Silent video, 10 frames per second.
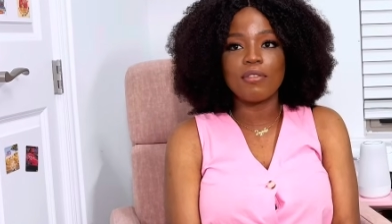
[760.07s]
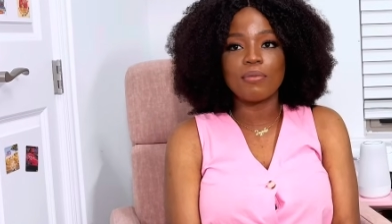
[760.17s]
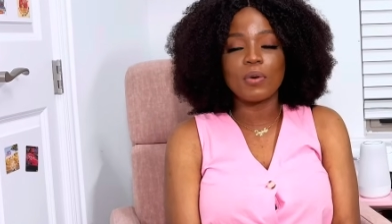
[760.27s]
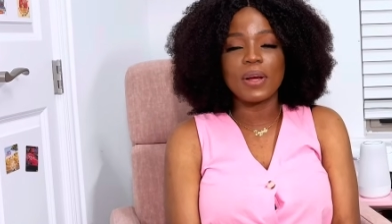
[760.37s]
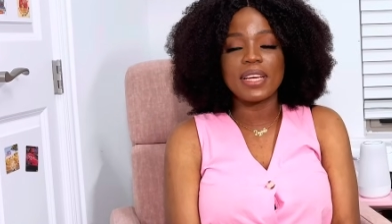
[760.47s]
We
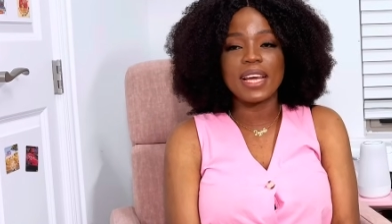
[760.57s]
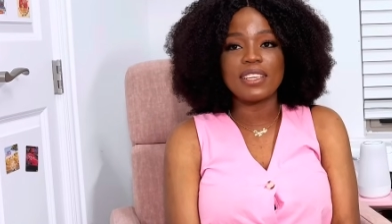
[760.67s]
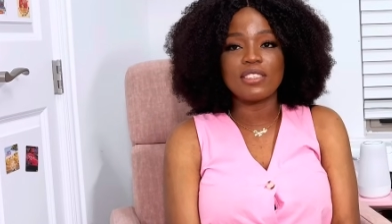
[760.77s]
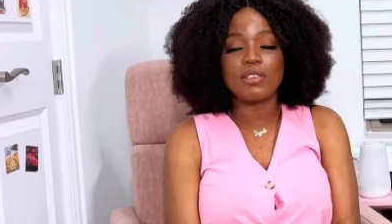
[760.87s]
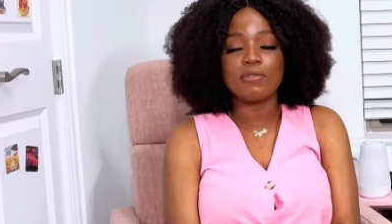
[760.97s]
were in the
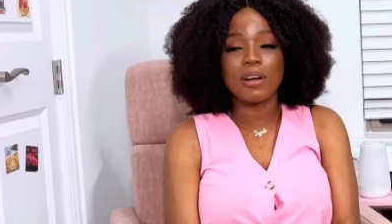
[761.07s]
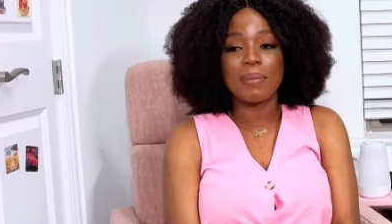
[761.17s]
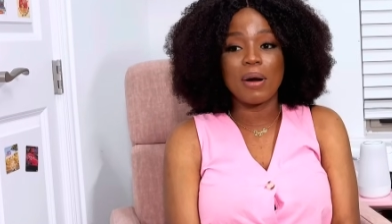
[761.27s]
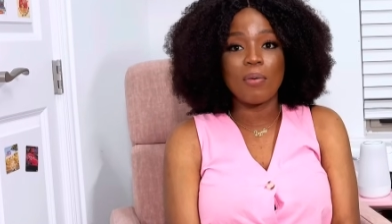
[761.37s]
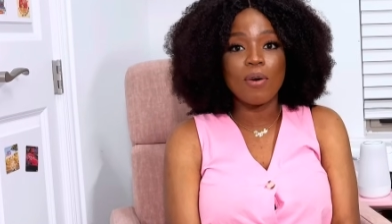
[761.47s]
ICU for
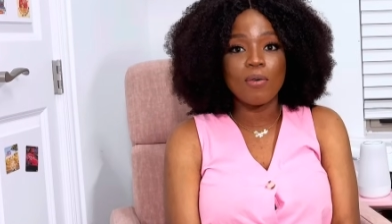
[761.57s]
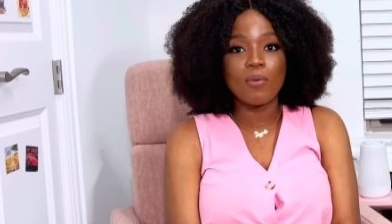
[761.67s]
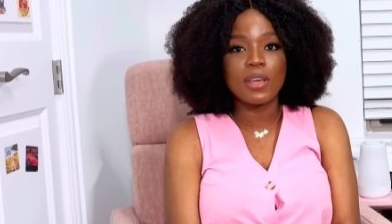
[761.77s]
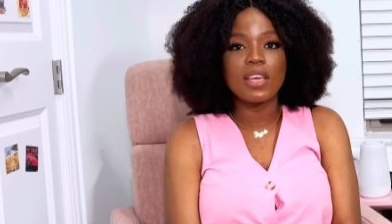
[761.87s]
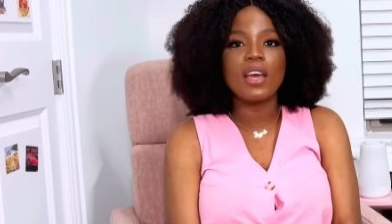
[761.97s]
about 1
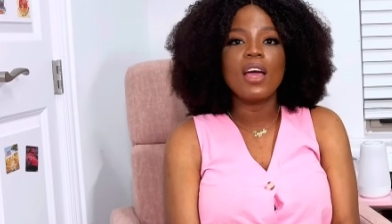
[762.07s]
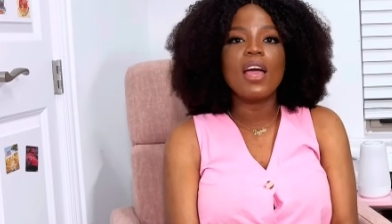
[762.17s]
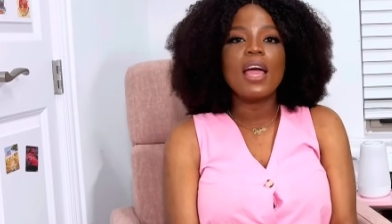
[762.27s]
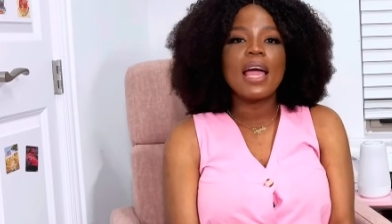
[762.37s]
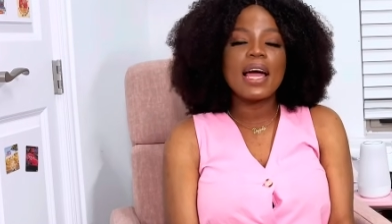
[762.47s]
week,
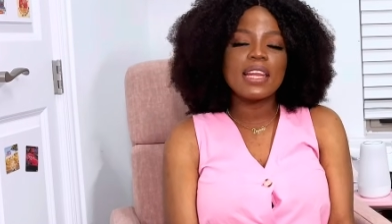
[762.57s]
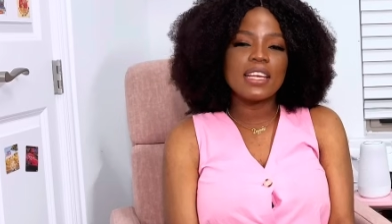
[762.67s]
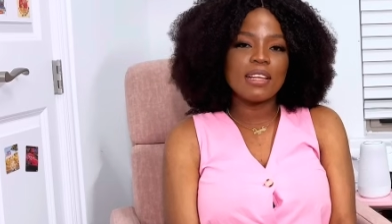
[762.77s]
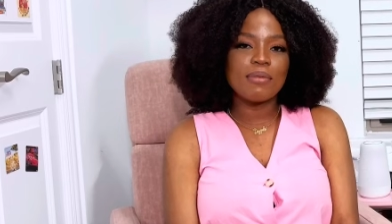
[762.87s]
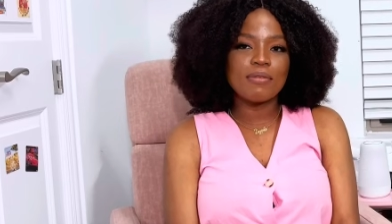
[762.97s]
and then they
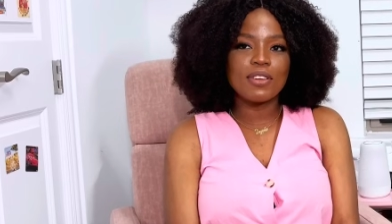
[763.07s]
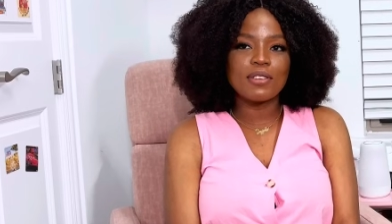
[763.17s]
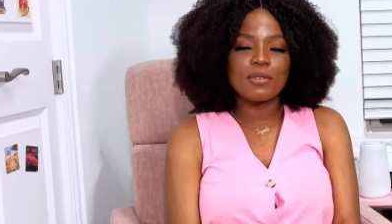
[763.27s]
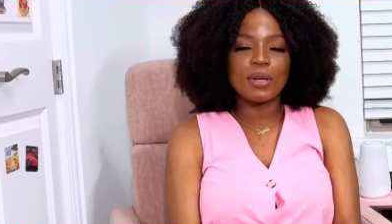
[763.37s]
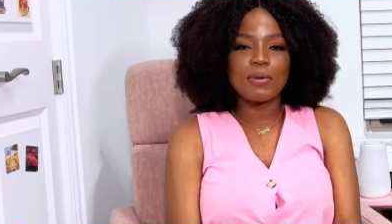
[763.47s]
moved us
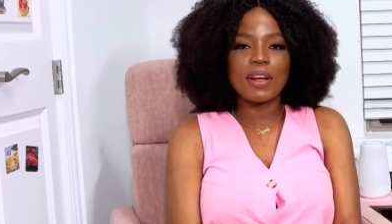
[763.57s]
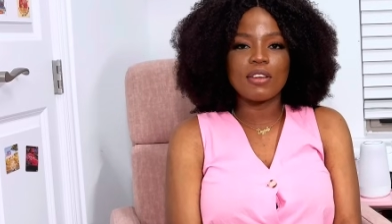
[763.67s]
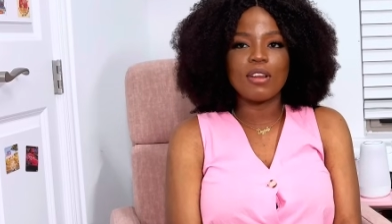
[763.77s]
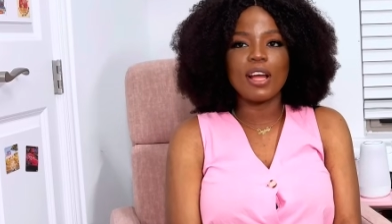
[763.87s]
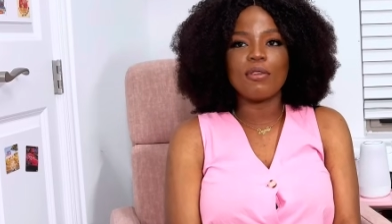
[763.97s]
to a
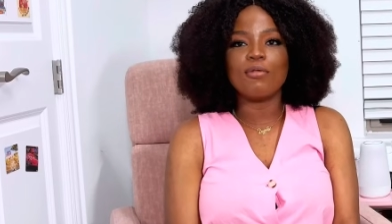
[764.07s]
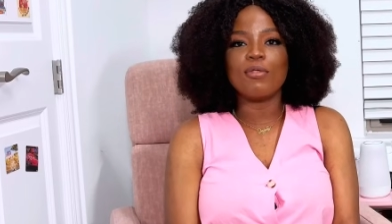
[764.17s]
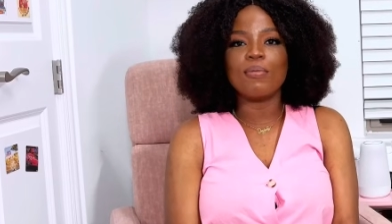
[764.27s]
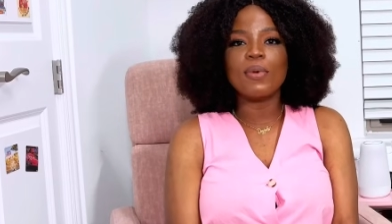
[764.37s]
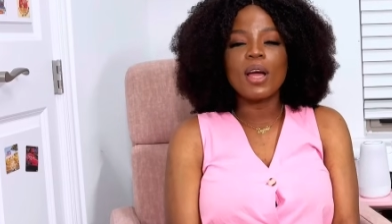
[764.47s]
regular room.